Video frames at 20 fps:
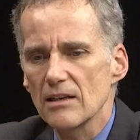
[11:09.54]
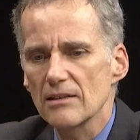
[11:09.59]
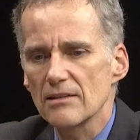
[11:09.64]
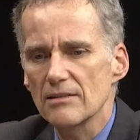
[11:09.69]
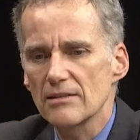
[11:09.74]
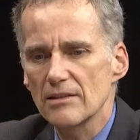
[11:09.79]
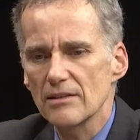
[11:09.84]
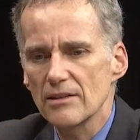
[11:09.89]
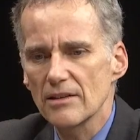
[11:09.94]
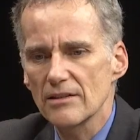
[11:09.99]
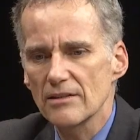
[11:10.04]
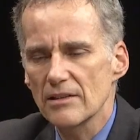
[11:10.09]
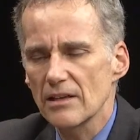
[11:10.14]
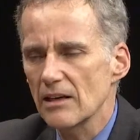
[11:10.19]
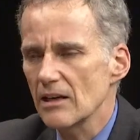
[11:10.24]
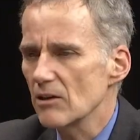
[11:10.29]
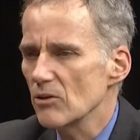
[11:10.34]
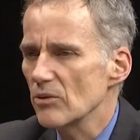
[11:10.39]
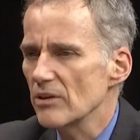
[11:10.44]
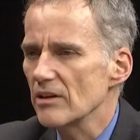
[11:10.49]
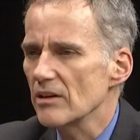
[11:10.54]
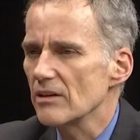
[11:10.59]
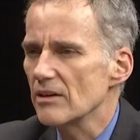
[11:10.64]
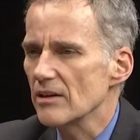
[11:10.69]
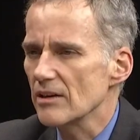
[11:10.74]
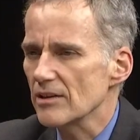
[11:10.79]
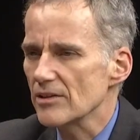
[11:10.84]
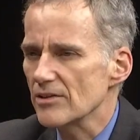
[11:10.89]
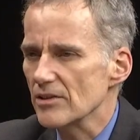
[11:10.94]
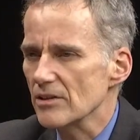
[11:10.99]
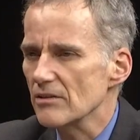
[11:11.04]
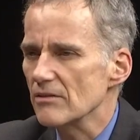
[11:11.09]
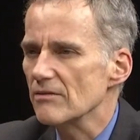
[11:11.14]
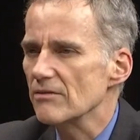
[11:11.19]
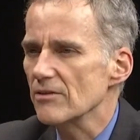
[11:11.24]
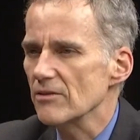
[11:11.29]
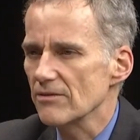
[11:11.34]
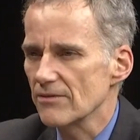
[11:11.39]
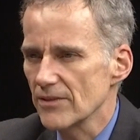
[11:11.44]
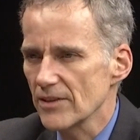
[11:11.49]
serious heroin addiction
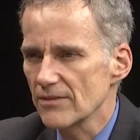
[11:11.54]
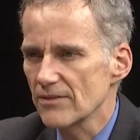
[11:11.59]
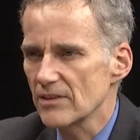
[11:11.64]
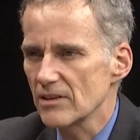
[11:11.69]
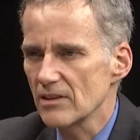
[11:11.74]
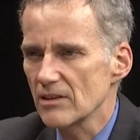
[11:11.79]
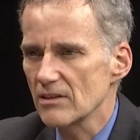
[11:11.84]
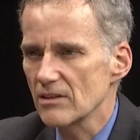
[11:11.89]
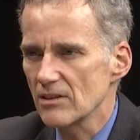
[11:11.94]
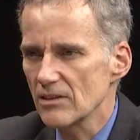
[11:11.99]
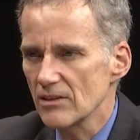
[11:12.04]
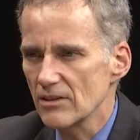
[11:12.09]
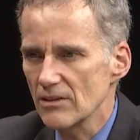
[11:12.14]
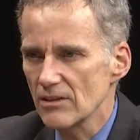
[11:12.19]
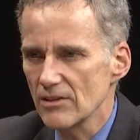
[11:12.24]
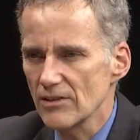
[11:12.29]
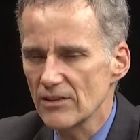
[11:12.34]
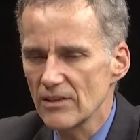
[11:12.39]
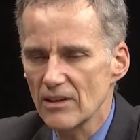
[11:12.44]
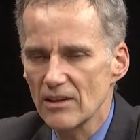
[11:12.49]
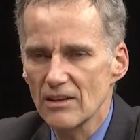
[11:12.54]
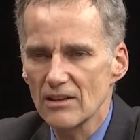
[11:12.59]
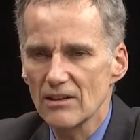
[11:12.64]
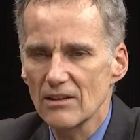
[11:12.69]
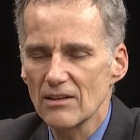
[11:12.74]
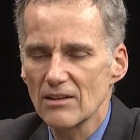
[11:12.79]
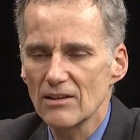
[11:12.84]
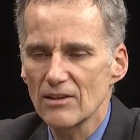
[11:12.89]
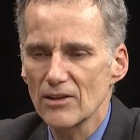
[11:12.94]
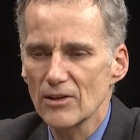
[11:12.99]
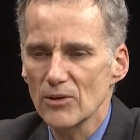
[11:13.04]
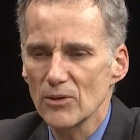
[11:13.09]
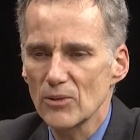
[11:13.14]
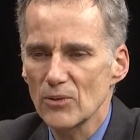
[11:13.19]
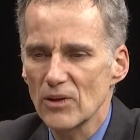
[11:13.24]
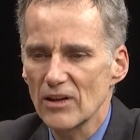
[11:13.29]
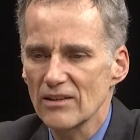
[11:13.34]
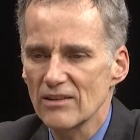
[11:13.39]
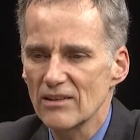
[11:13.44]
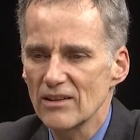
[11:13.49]
for 15 years. And you
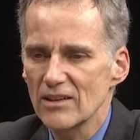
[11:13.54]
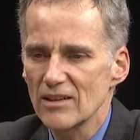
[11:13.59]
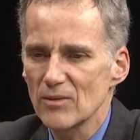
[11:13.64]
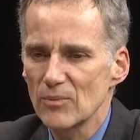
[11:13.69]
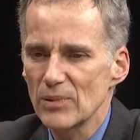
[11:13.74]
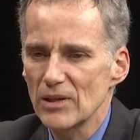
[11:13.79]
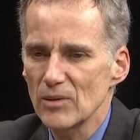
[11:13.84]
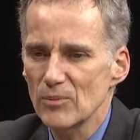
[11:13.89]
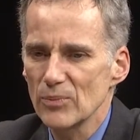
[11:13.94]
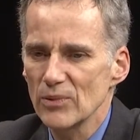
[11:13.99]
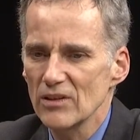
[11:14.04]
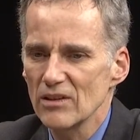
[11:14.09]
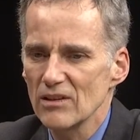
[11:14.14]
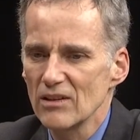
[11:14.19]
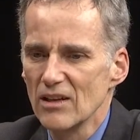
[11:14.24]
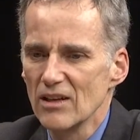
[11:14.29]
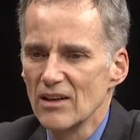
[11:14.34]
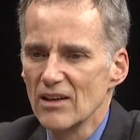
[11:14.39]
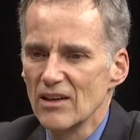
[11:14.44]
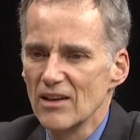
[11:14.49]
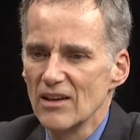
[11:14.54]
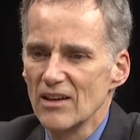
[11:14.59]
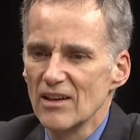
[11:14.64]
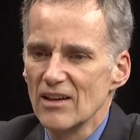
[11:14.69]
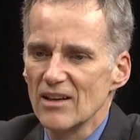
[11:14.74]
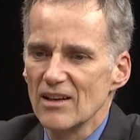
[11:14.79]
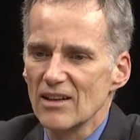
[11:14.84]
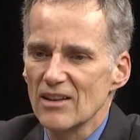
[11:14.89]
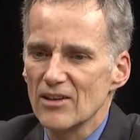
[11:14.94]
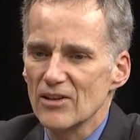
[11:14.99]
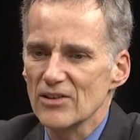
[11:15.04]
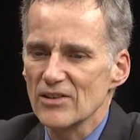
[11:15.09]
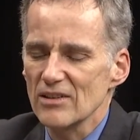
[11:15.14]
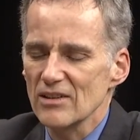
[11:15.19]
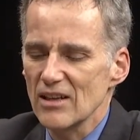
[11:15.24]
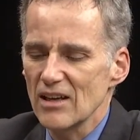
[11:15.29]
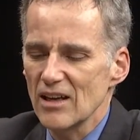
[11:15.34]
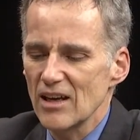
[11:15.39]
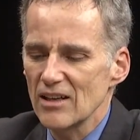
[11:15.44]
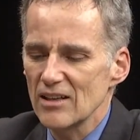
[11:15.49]
know, I think people, there's a
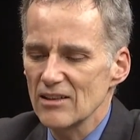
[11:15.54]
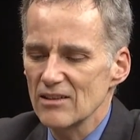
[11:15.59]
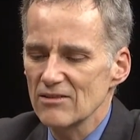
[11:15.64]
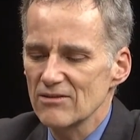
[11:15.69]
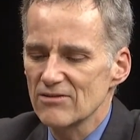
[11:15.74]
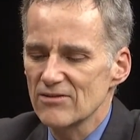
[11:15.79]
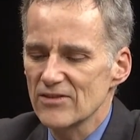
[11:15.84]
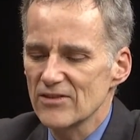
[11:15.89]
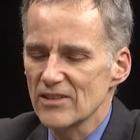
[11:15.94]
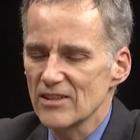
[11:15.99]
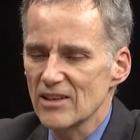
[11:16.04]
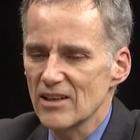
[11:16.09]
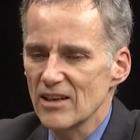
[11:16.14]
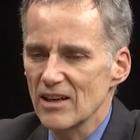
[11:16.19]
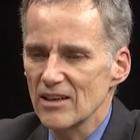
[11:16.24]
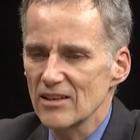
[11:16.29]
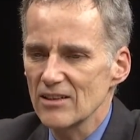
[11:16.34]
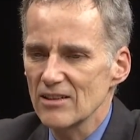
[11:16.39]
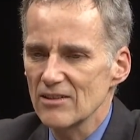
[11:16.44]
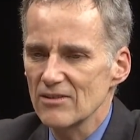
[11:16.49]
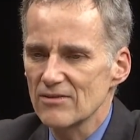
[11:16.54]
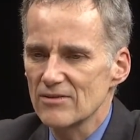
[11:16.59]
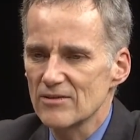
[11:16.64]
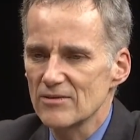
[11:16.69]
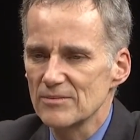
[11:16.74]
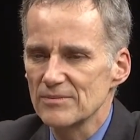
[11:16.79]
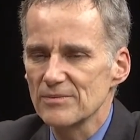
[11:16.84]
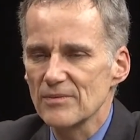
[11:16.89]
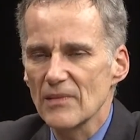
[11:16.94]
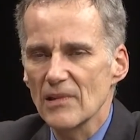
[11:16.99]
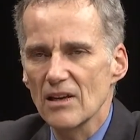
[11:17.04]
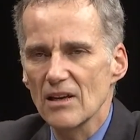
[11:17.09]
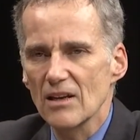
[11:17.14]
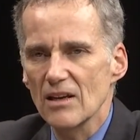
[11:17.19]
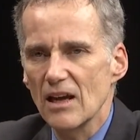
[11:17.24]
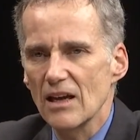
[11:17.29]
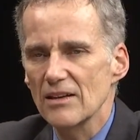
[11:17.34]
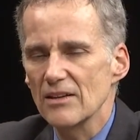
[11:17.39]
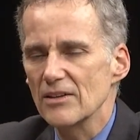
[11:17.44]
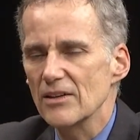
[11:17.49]
lot of kind of, uh,
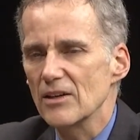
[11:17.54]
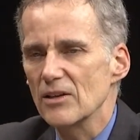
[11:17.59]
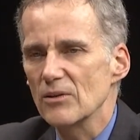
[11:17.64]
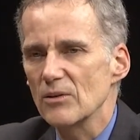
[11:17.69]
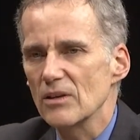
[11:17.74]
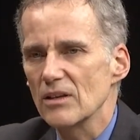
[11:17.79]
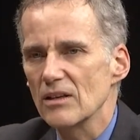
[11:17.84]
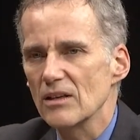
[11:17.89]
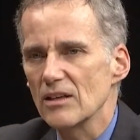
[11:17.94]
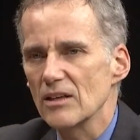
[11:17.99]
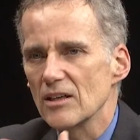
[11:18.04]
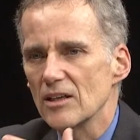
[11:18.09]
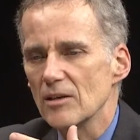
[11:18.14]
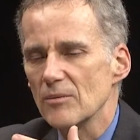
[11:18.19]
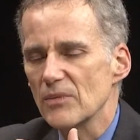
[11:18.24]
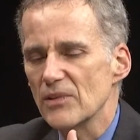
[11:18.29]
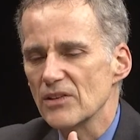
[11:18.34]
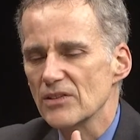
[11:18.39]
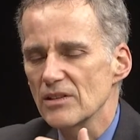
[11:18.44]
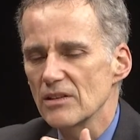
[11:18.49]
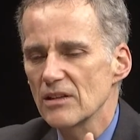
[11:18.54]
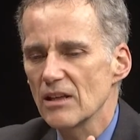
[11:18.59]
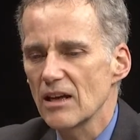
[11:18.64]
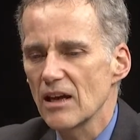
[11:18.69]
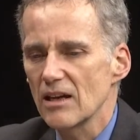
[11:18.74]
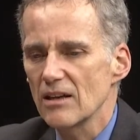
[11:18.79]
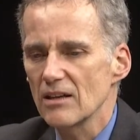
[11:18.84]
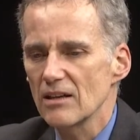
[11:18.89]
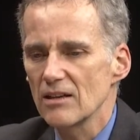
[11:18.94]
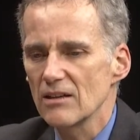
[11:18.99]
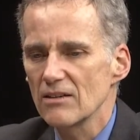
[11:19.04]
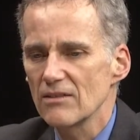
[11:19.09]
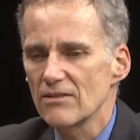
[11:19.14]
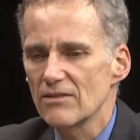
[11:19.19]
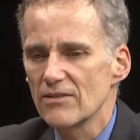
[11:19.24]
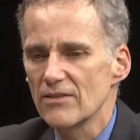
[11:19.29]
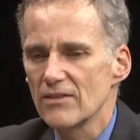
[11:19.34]
I don't know, um, there's a lot of,